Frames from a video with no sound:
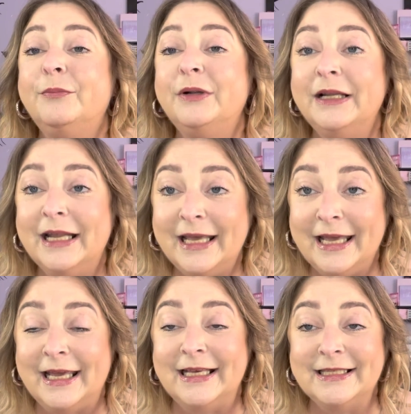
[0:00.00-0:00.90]

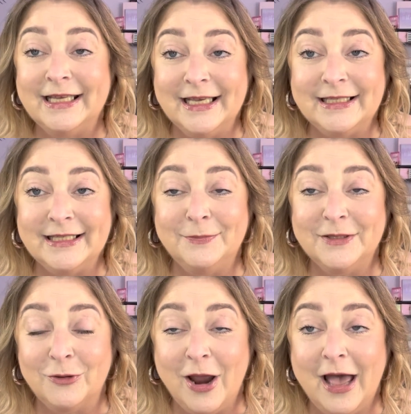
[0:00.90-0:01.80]
please hit
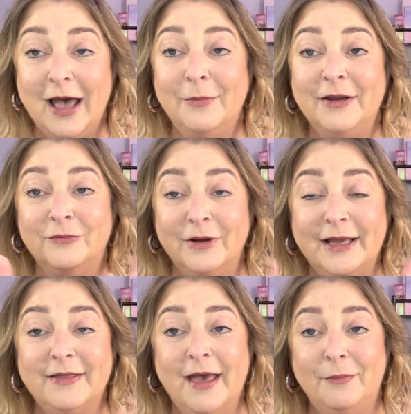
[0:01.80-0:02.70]
subscribe and
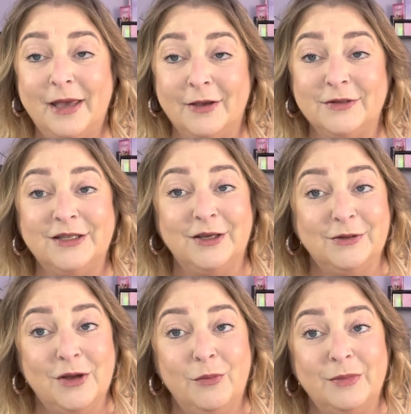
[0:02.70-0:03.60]
ring that bell so you
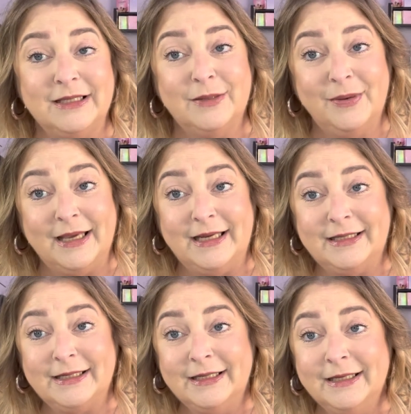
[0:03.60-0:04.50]
don't miss a beat.